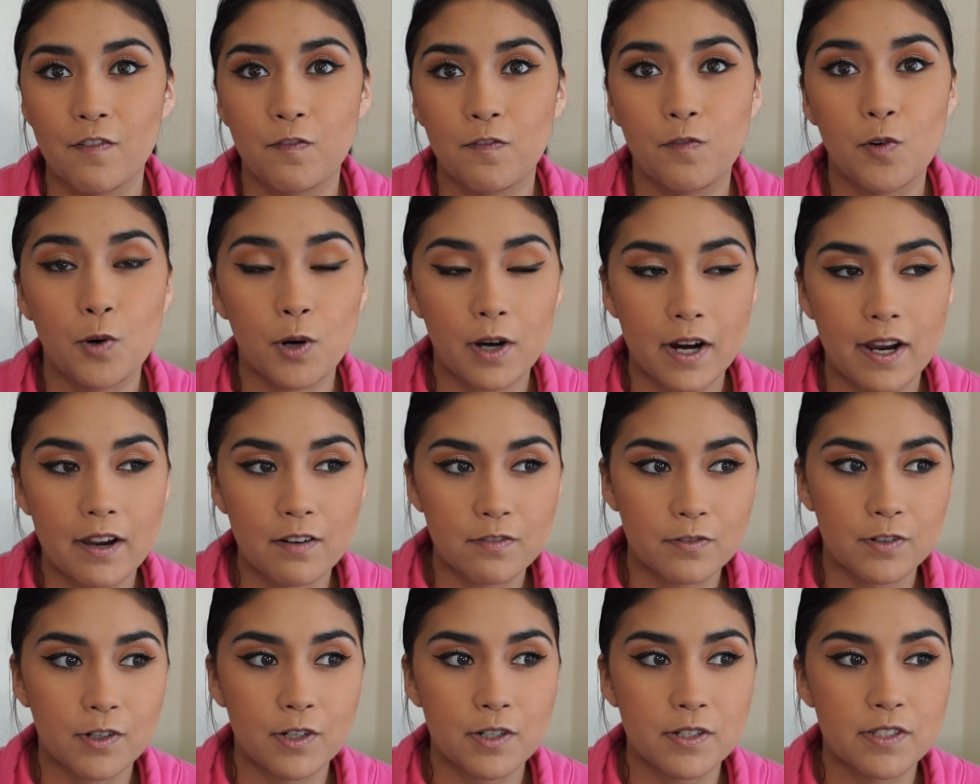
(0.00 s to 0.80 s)

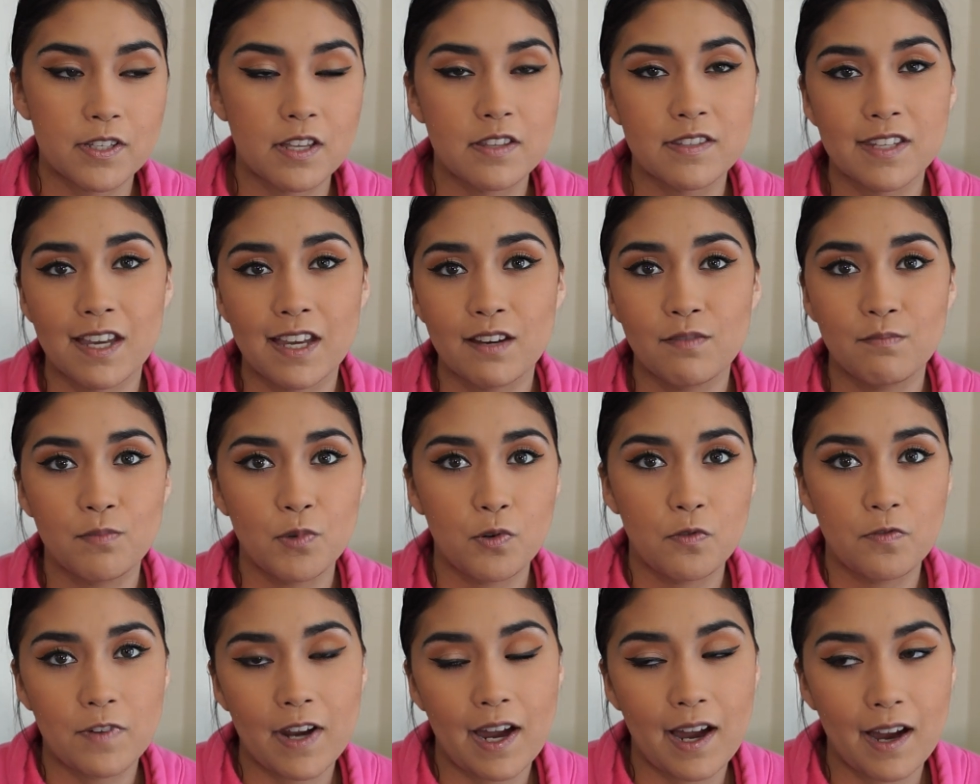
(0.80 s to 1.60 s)
forever, since I've
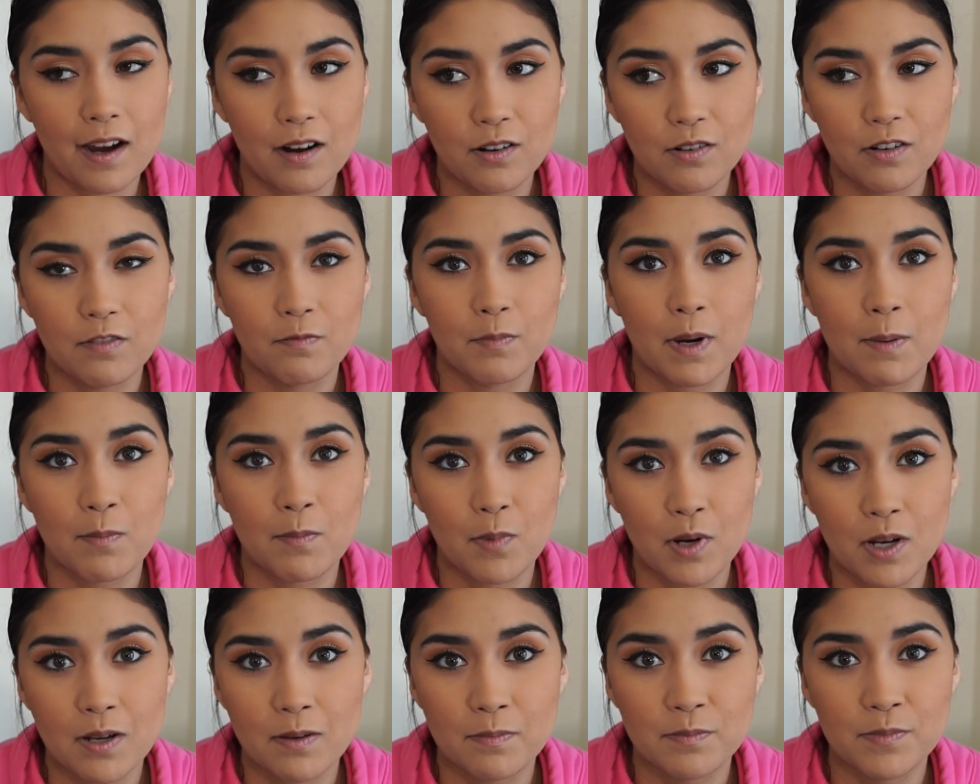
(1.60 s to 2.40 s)
moved out of my
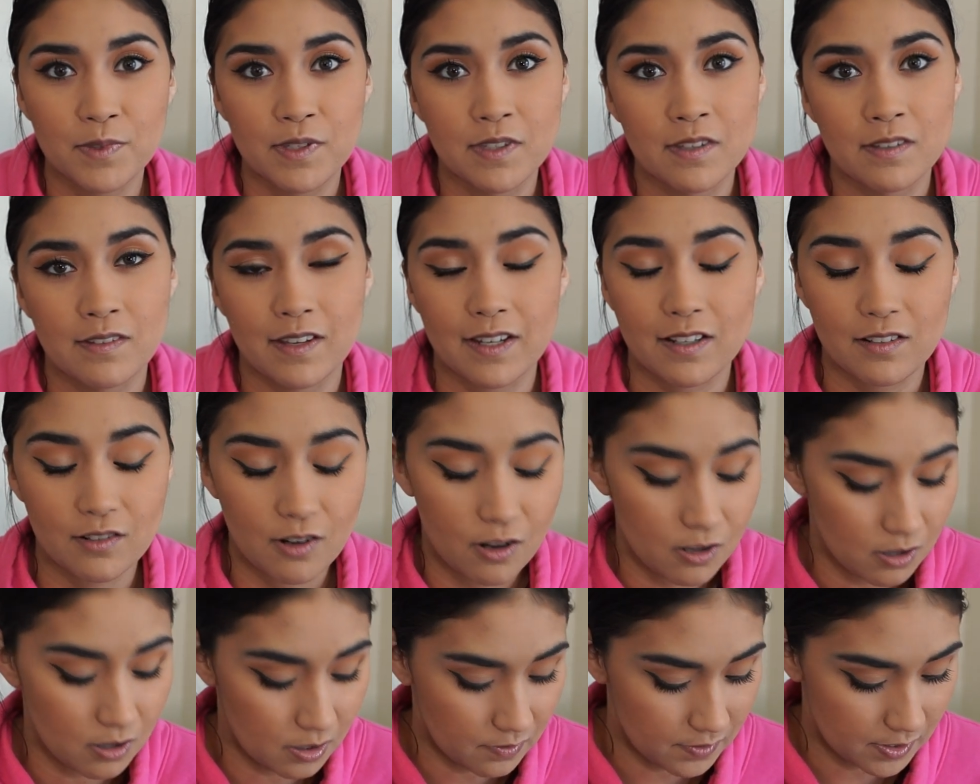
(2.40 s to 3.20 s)
mom's. Like,
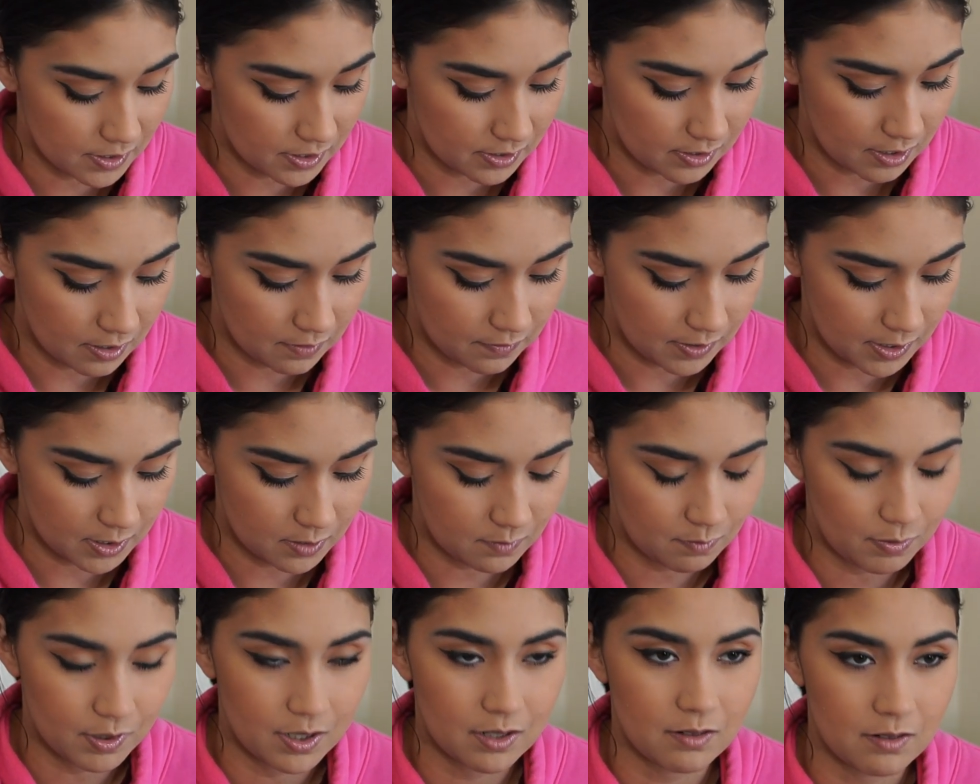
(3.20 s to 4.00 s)
all this stuff has
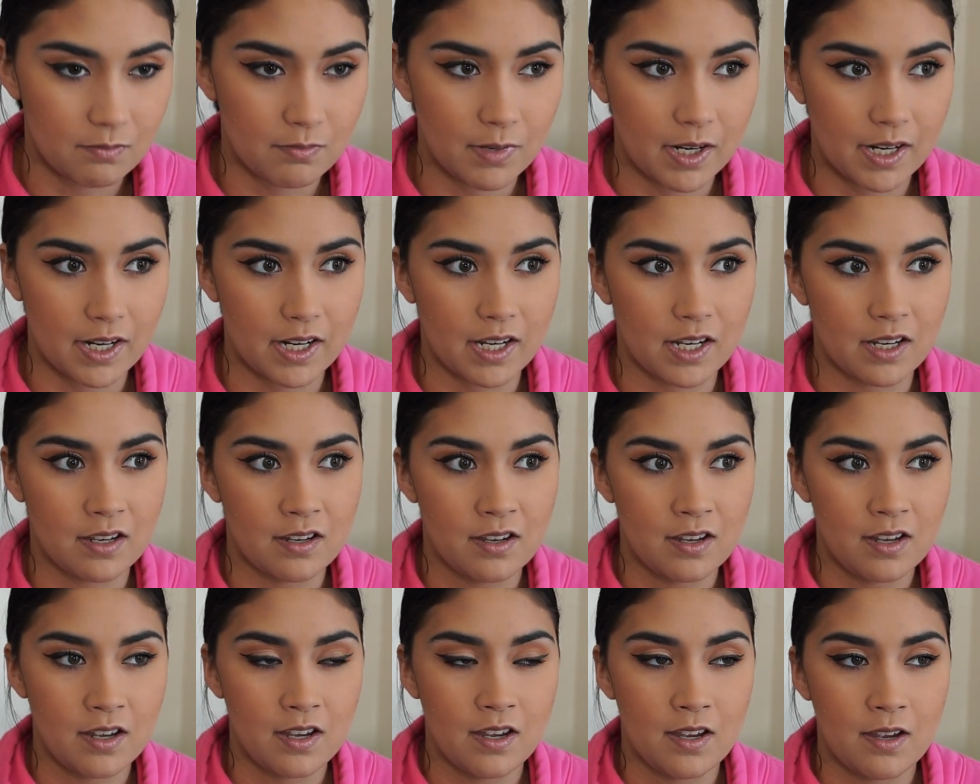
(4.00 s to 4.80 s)
been my
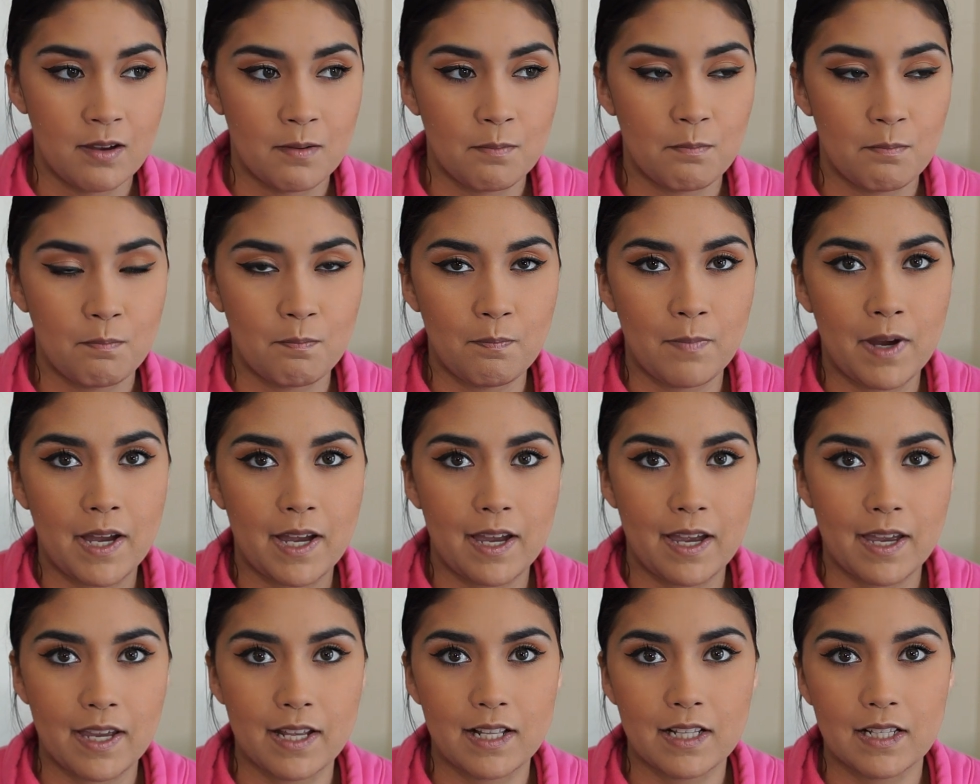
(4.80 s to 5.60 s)

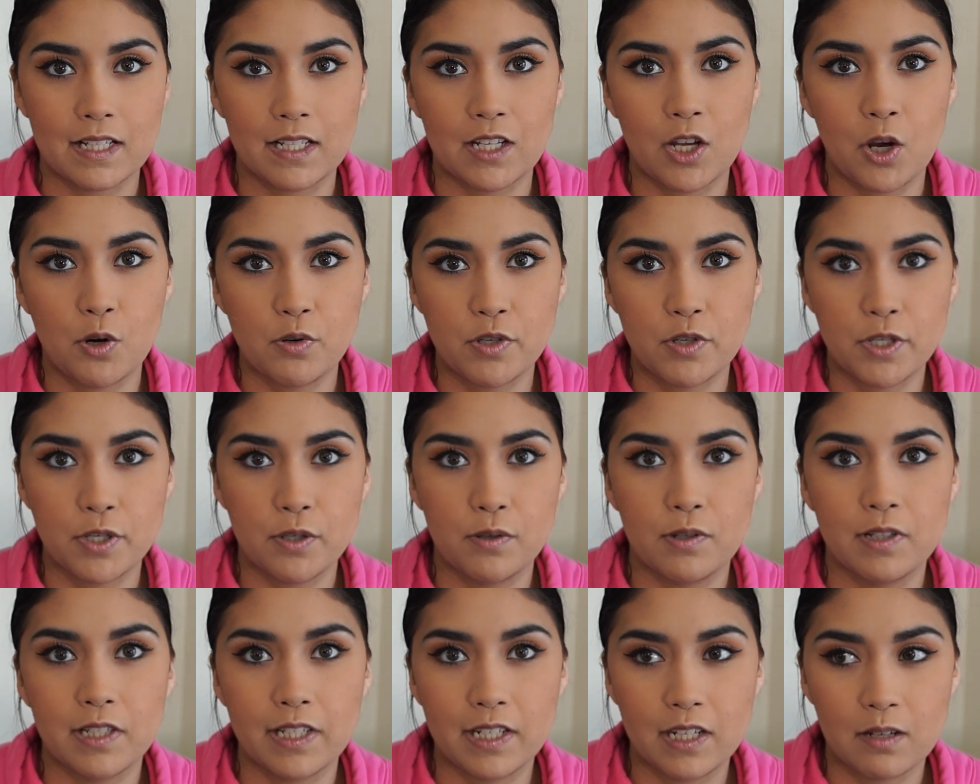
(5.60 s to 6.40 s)
my go-to
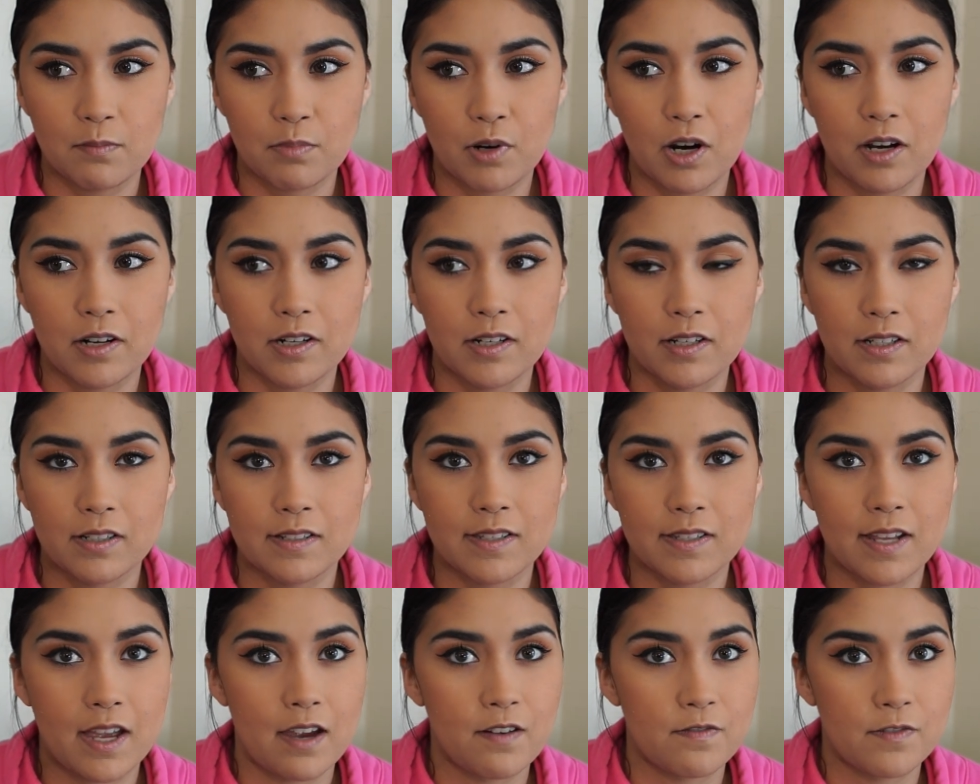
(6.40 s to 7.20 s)
cleaning
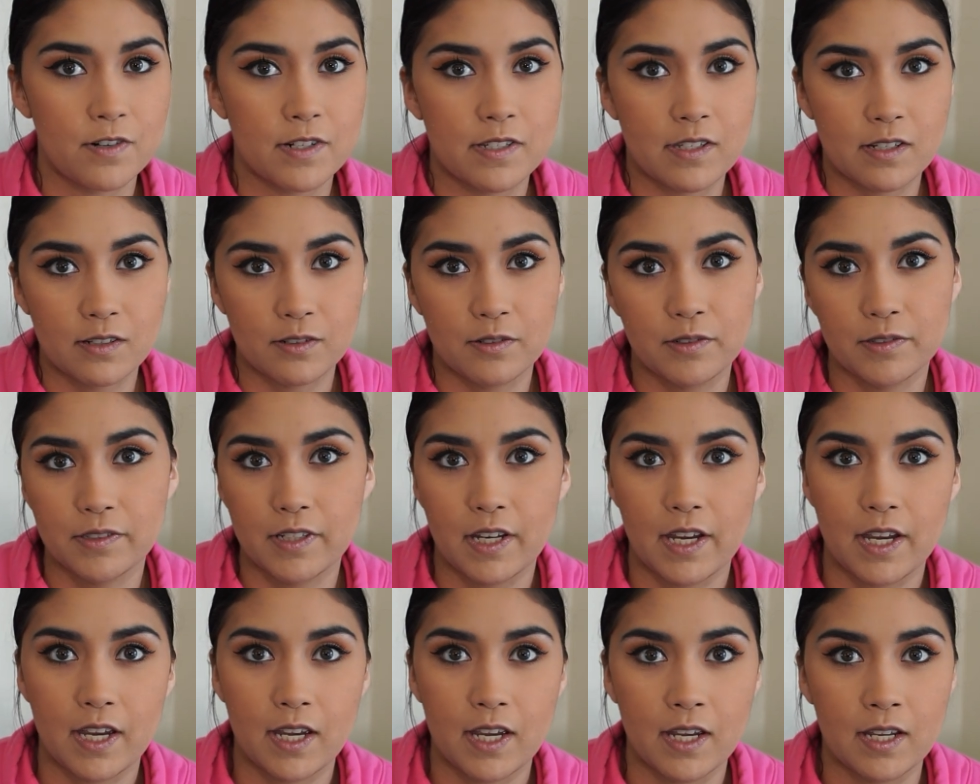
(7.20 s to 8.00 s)
products every single
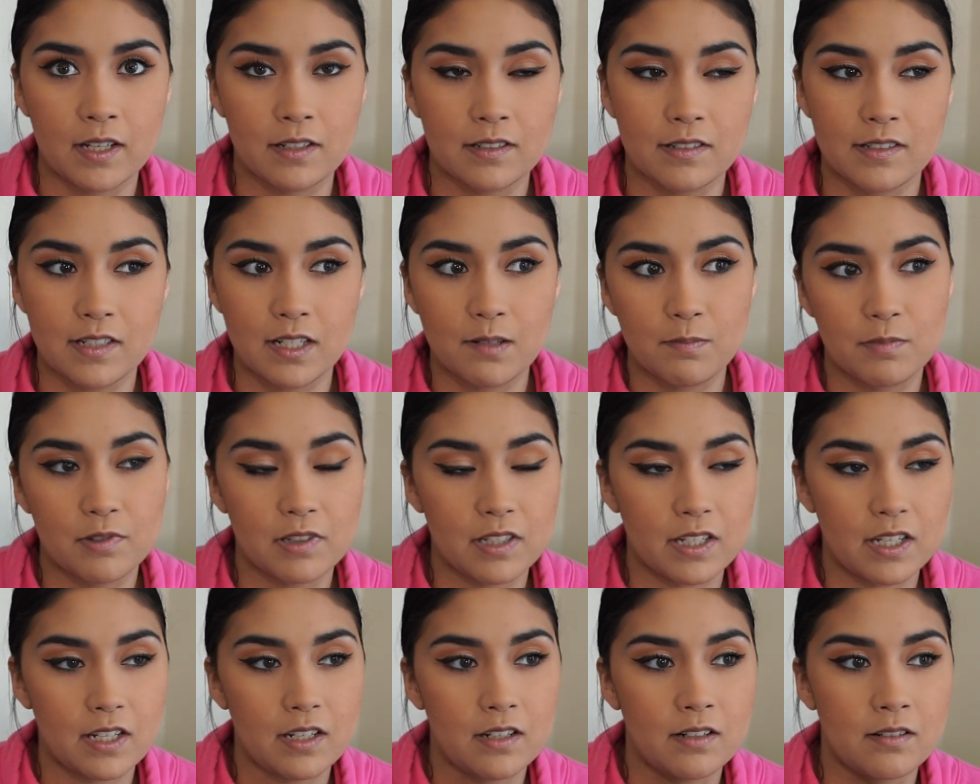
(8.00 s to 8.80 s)
day. Deep
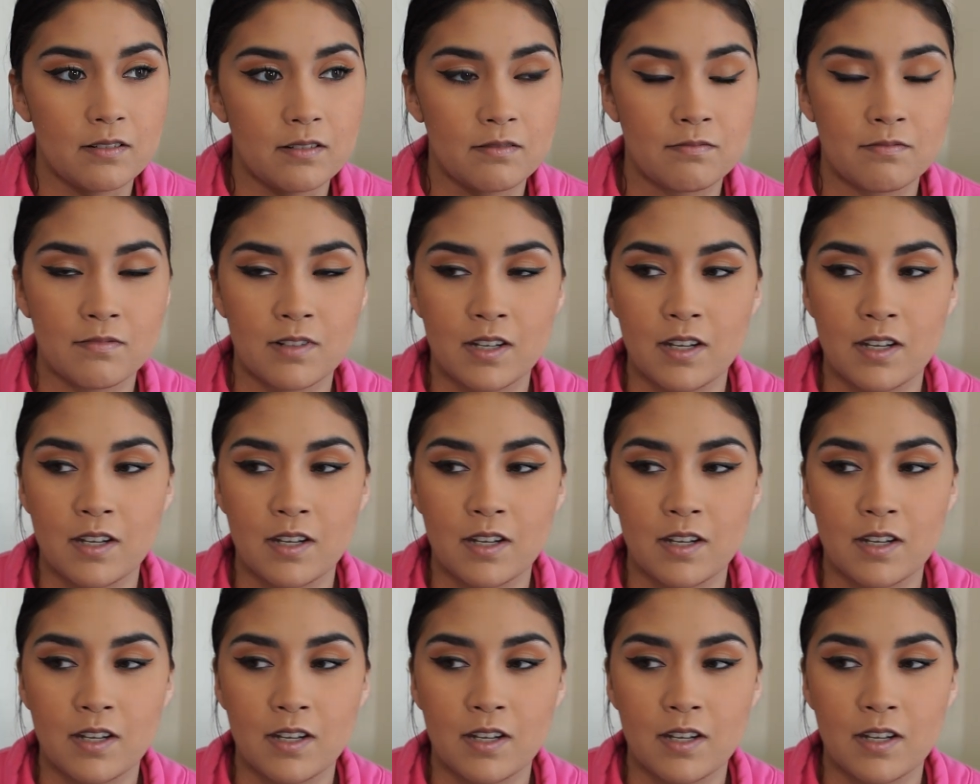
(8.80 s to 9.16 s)
clean,